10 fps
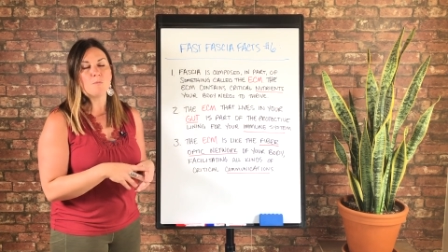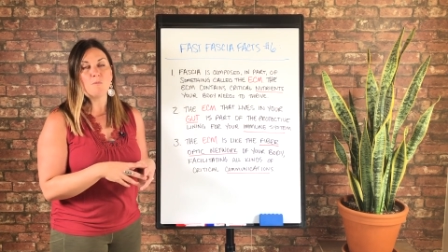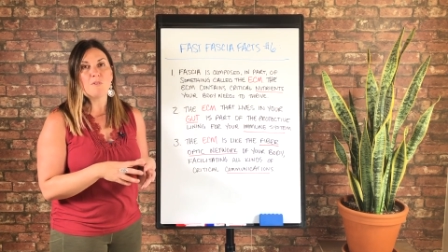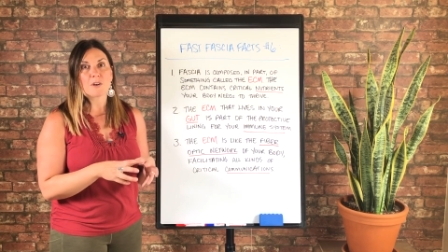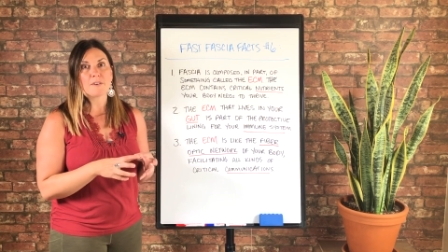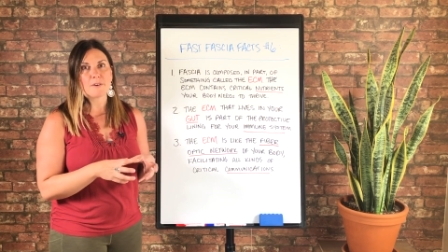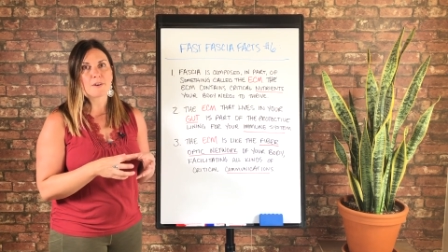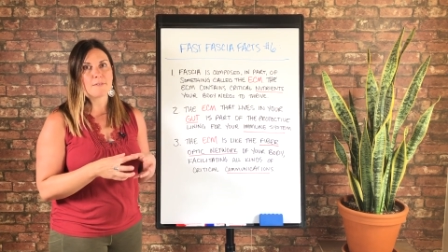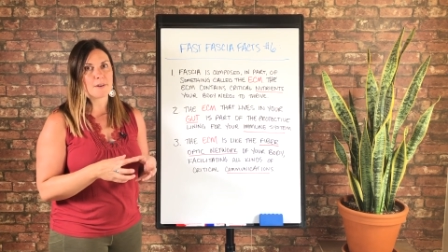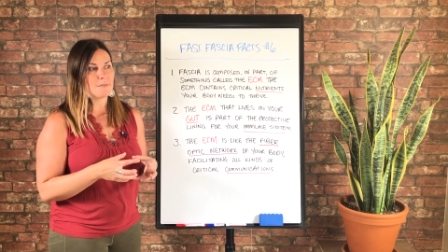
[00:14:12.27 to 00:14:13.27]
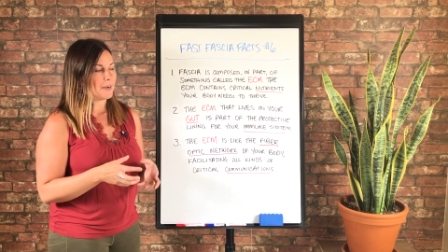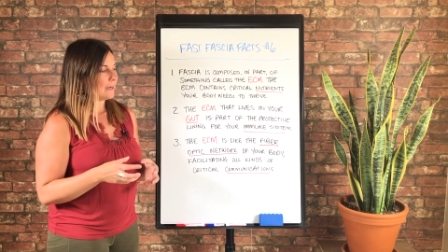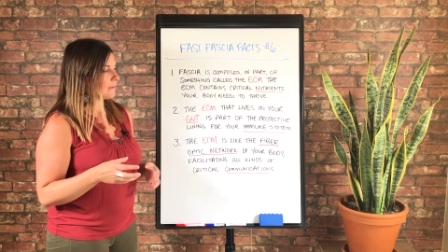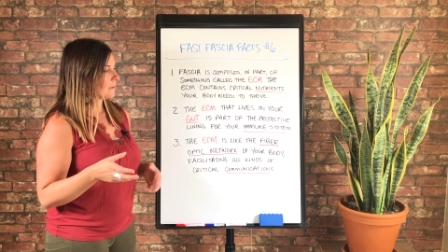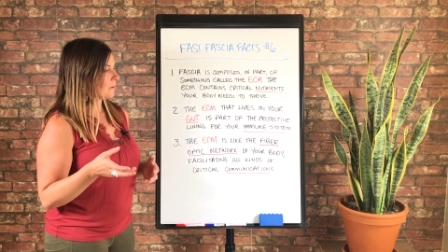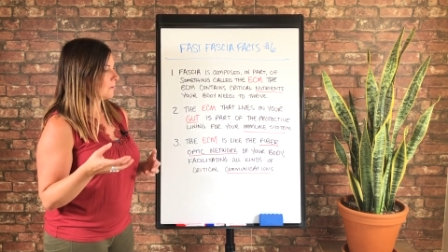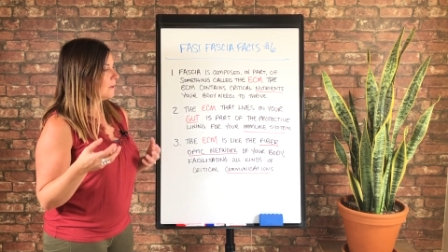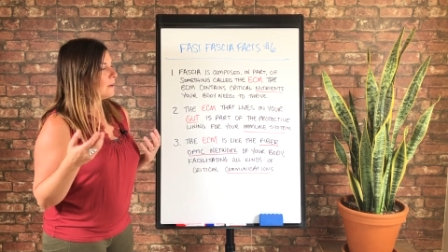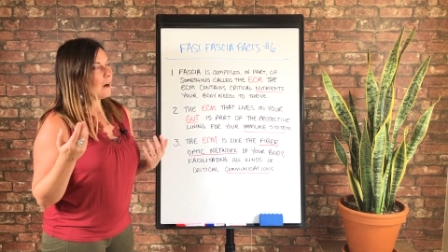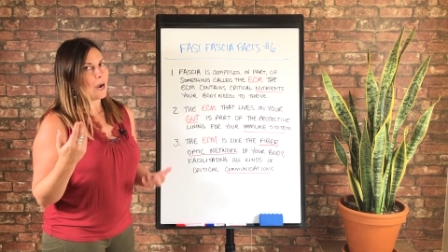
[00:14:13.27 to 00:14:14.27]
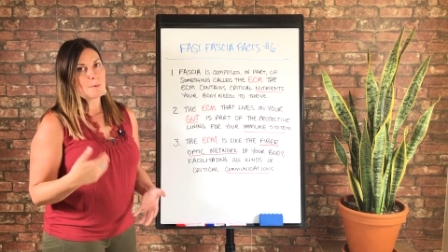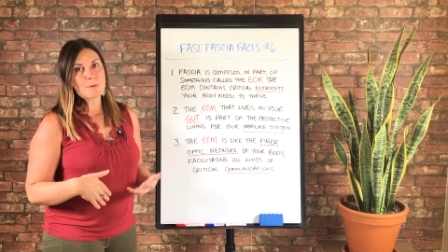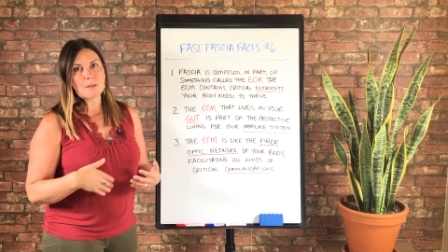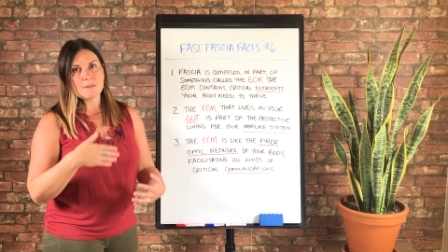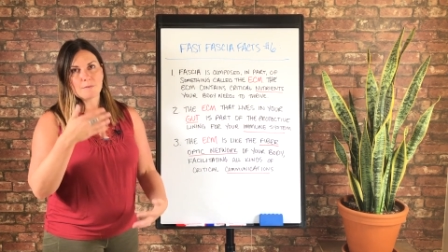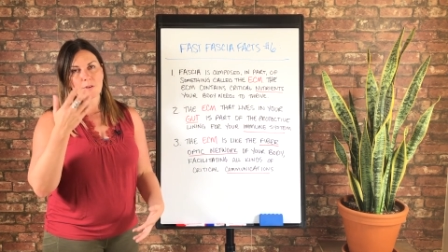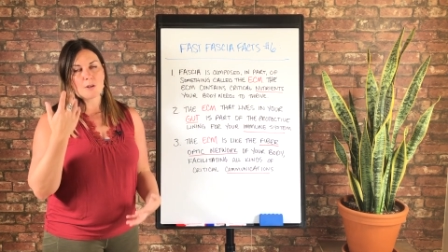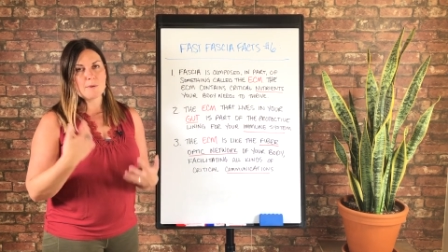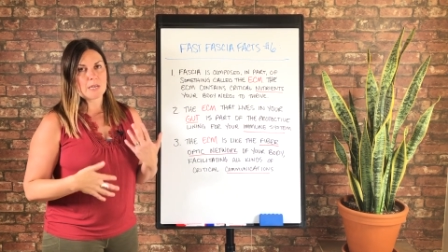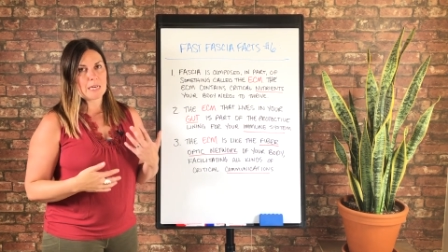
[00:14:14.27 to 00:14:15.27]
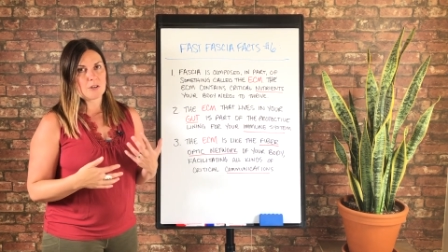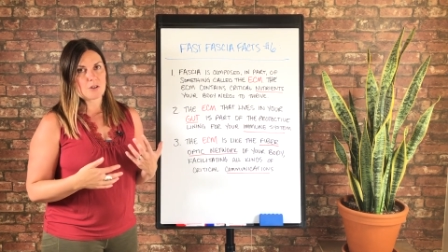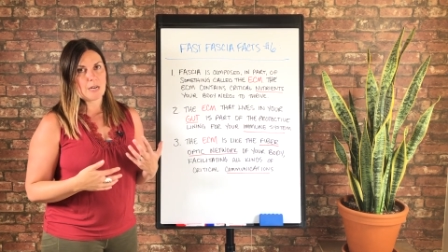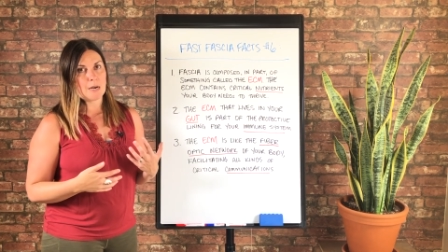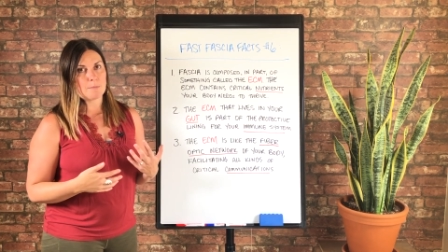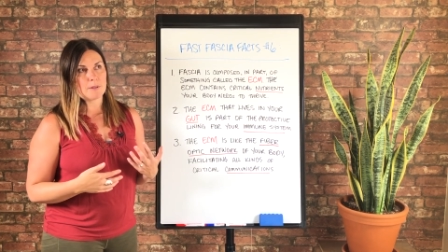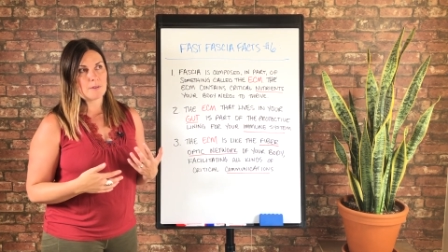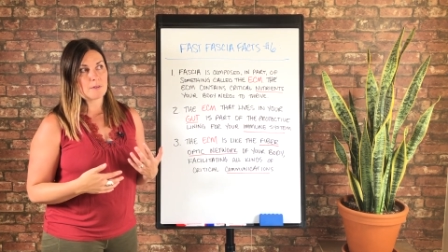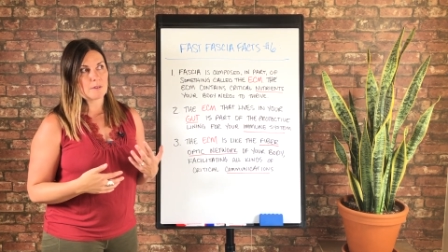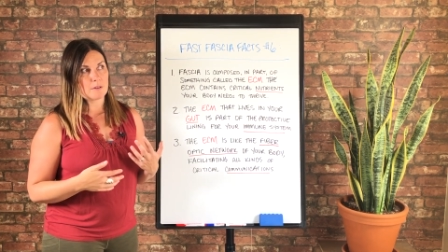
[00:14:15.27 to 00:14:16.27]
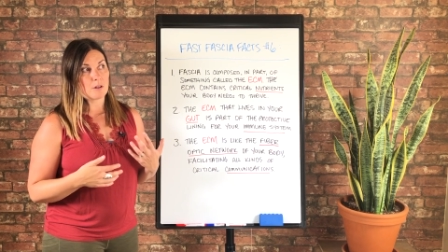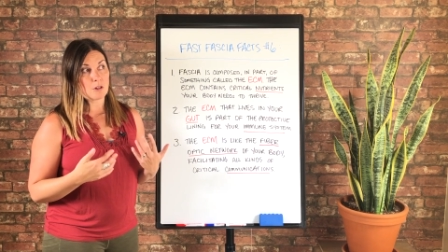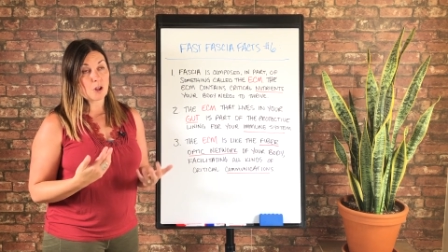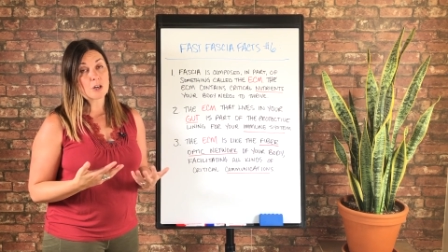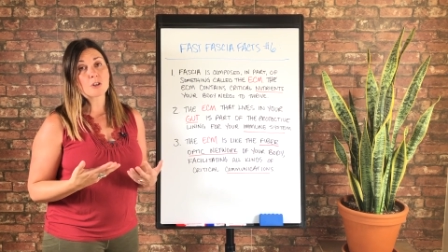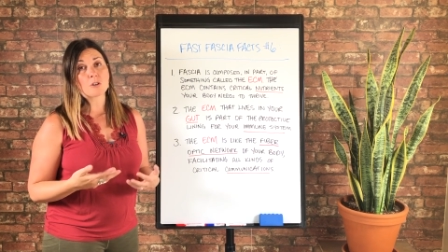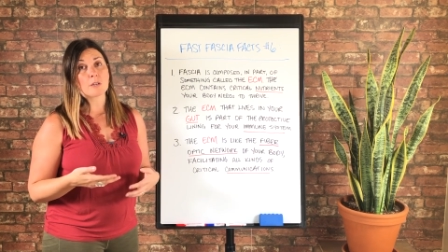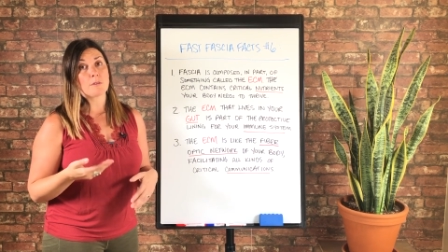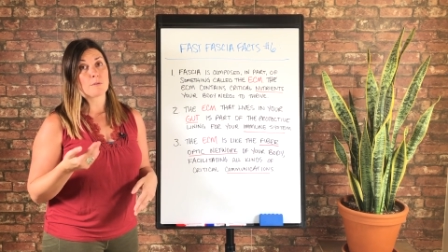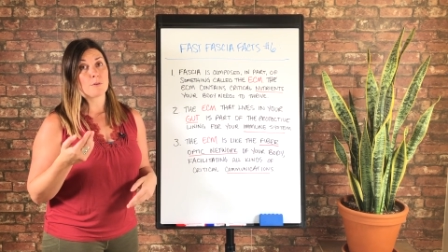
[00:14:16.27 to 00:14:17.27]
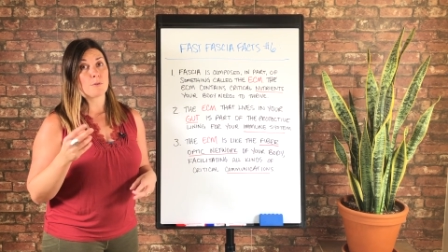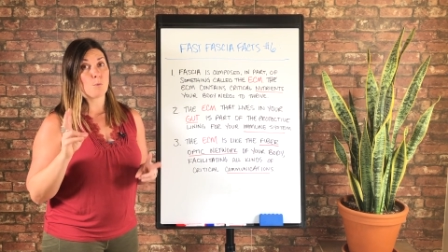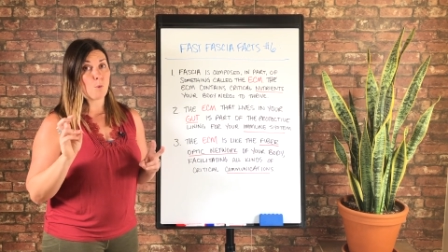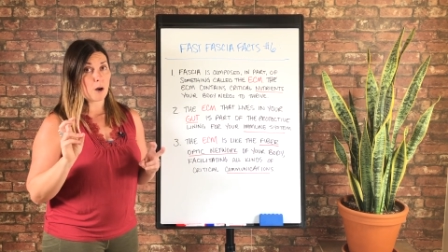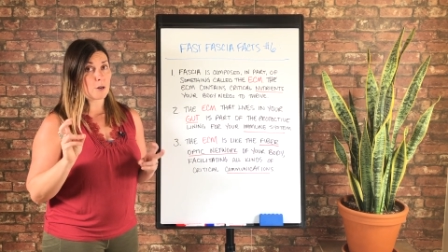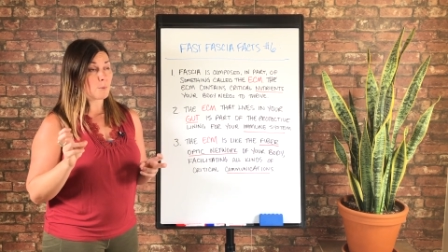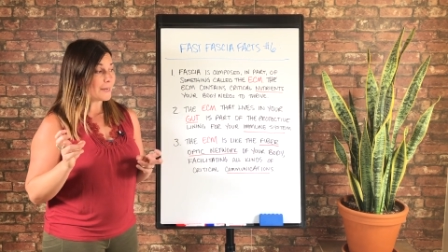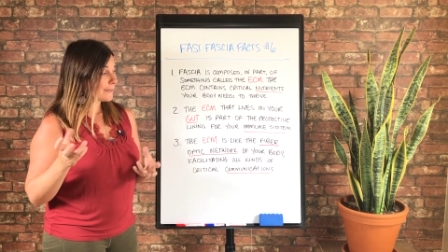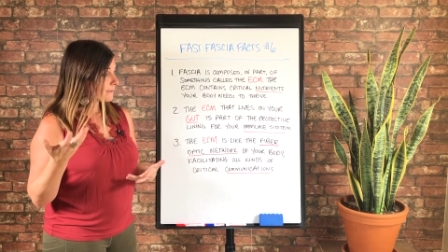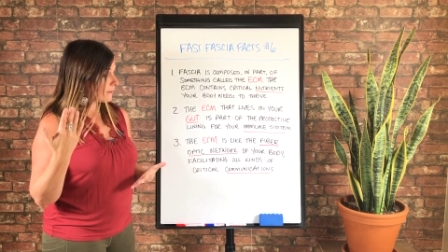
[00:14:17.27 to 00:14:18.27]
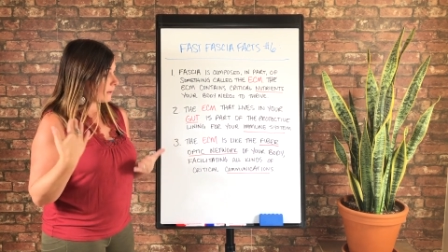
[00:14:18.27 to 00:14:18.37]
very, very, very fast. So I believe communication happens largely through the waterways